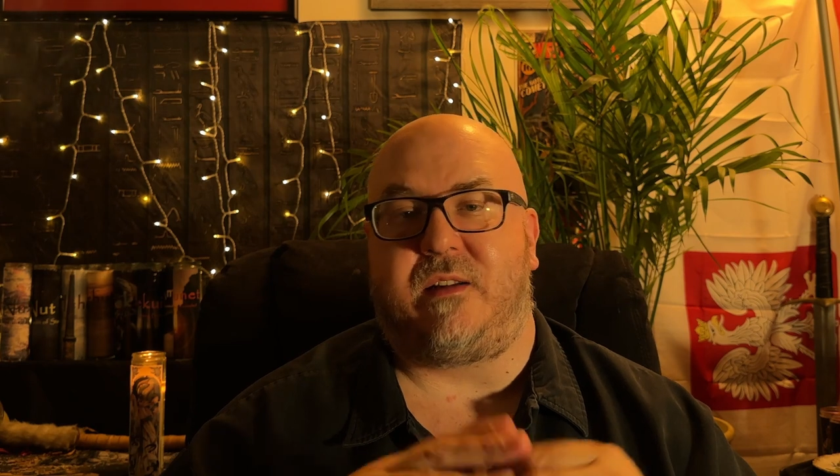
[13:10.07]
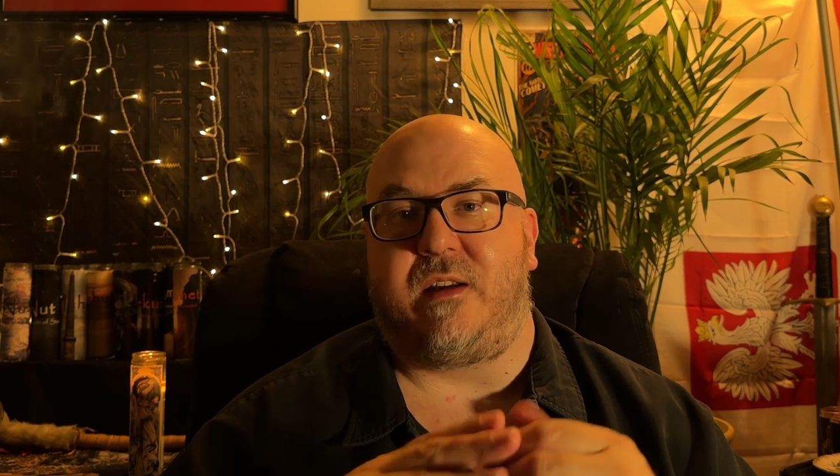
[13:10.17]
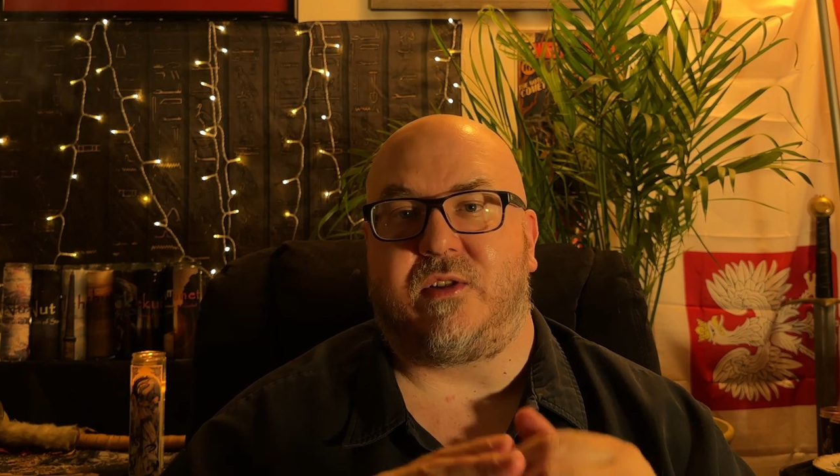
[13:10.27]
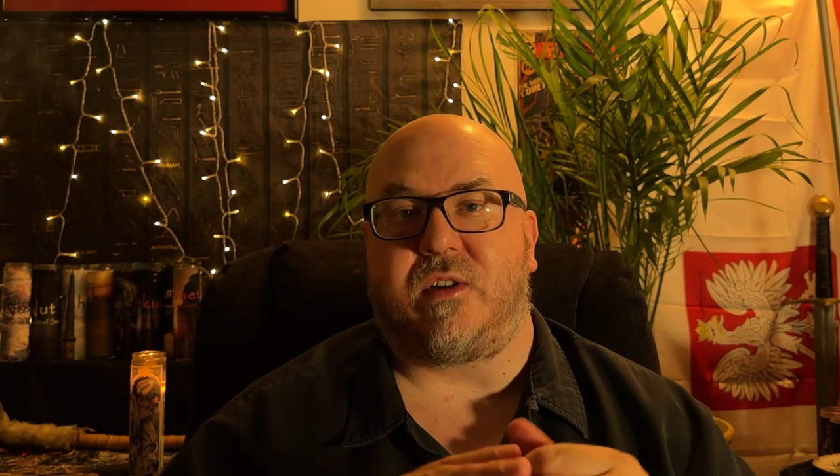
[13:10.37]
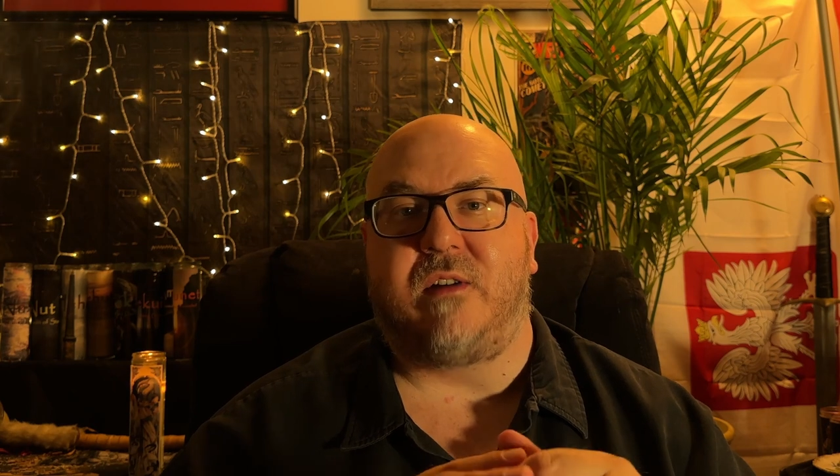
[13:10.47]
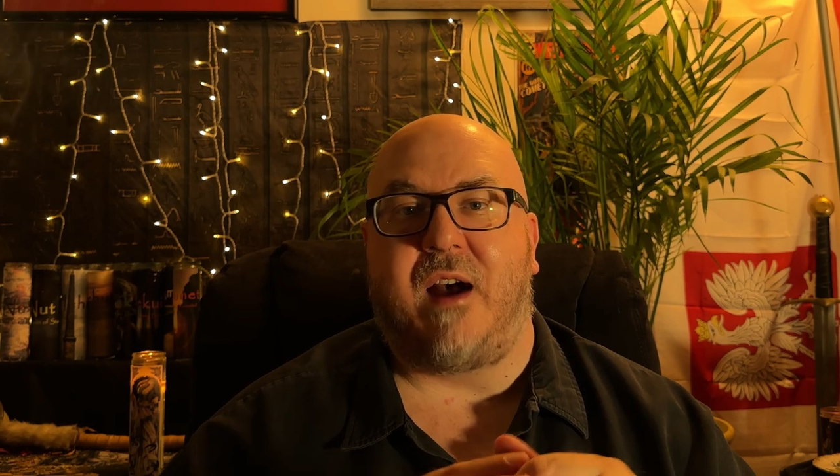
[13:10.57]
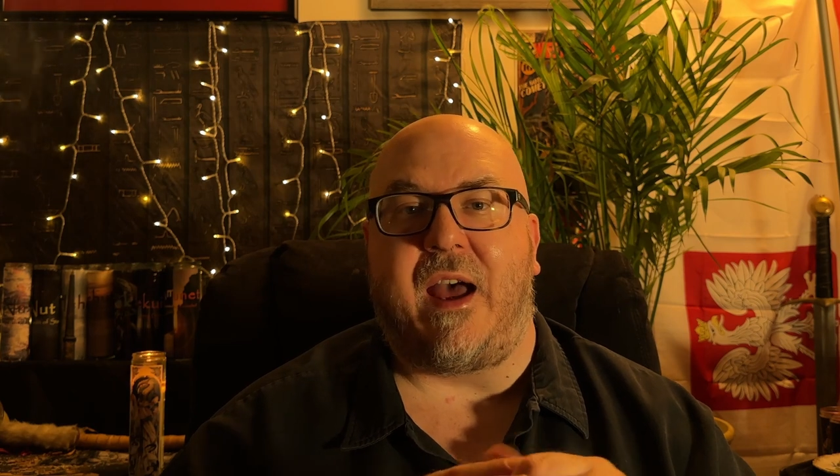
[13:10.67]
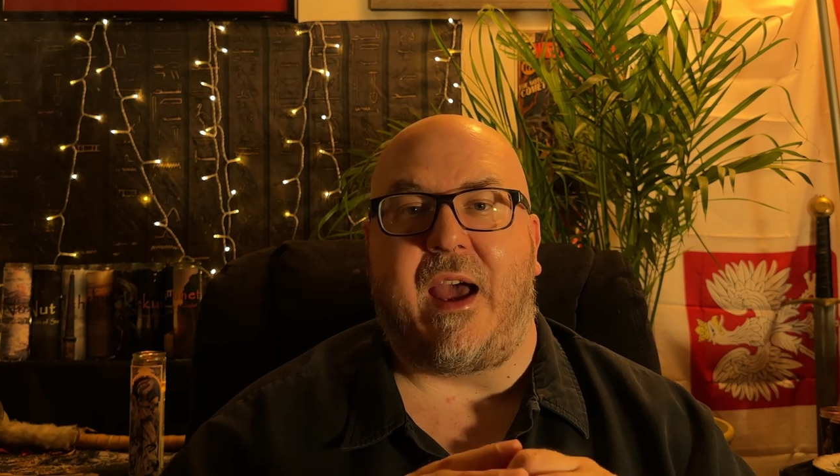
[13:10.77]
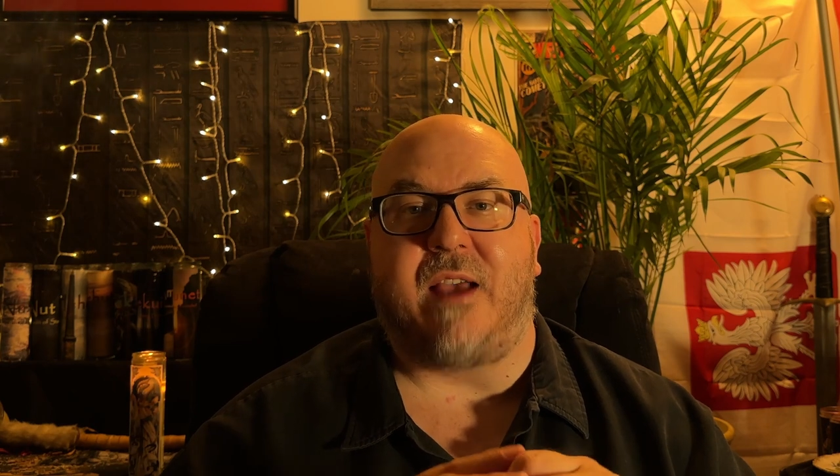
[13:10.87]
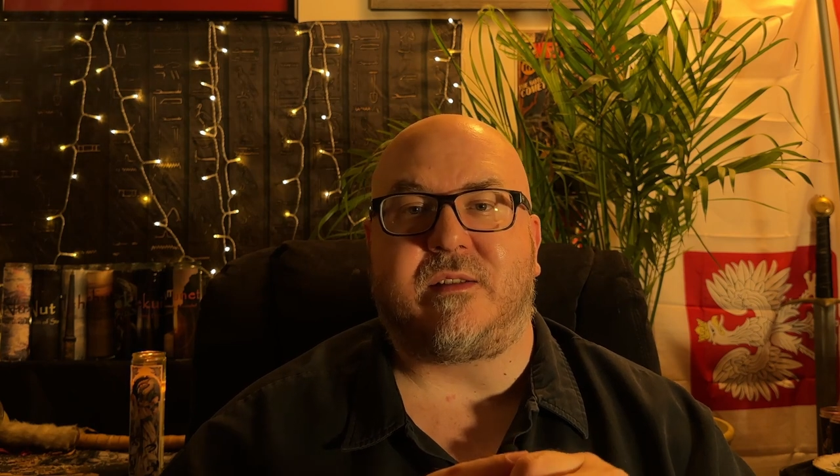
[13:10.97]
teach a
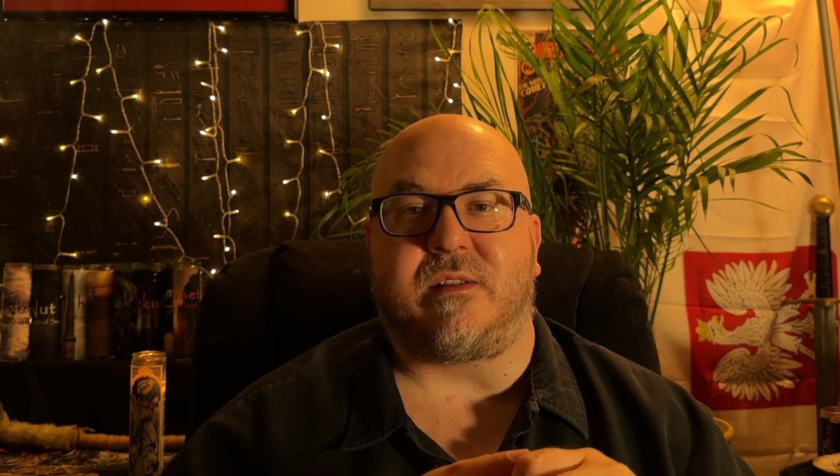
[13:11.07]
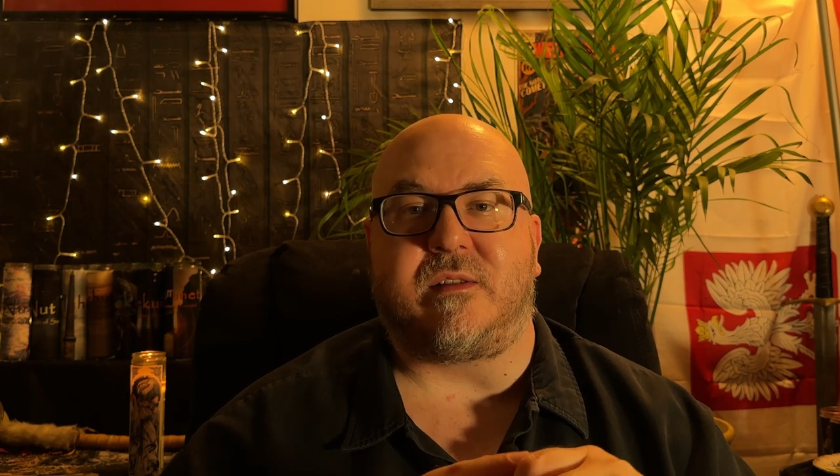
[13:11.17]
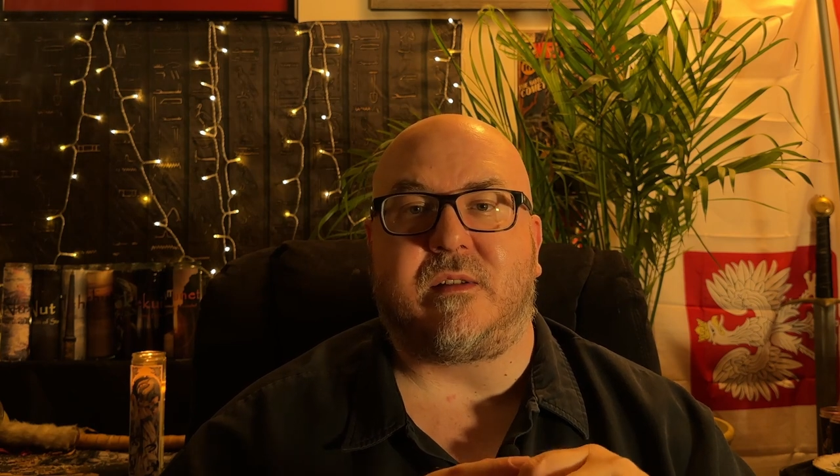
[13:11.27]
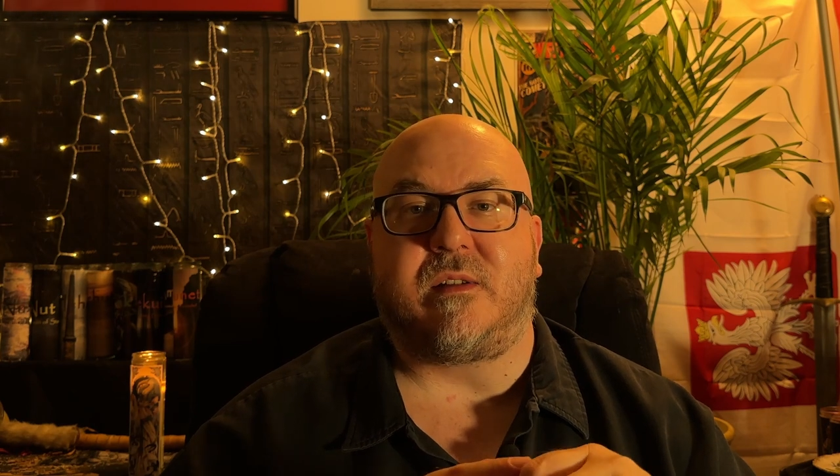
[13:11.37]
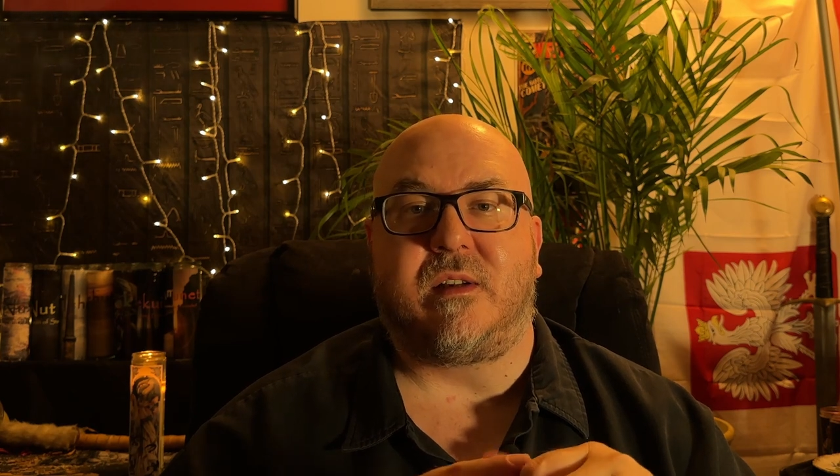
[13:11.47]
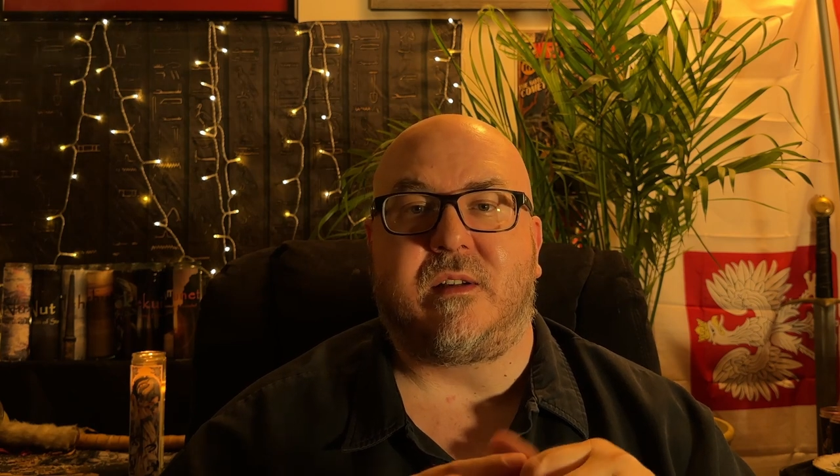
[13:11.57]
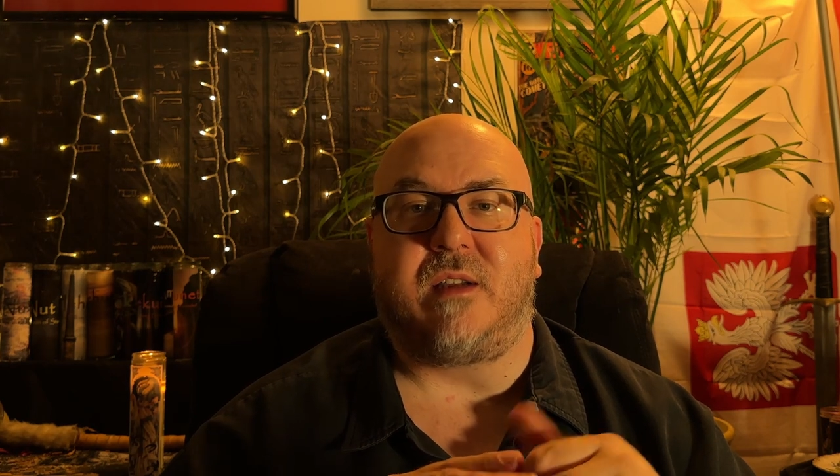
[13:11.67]
class and